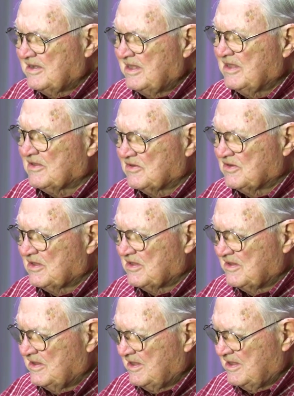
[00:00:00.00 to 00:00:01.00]
in, uh,
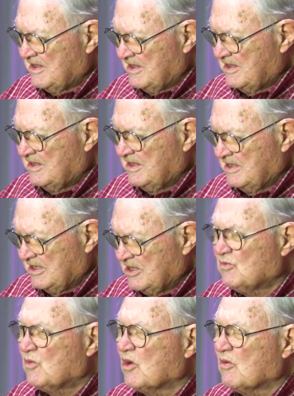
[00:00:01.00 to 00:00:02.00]

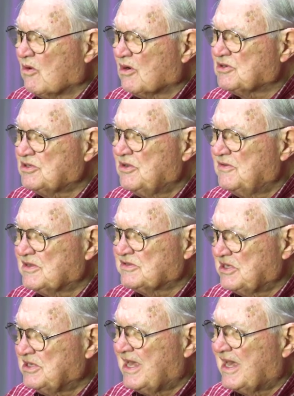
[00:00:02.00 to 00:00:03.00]
in World War II. Yes, he
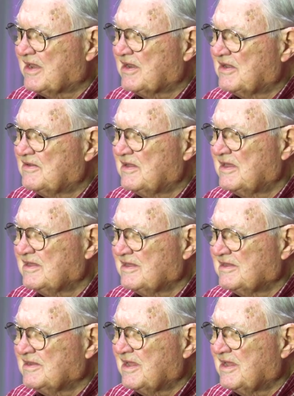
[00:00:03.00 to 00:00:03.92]
died in, in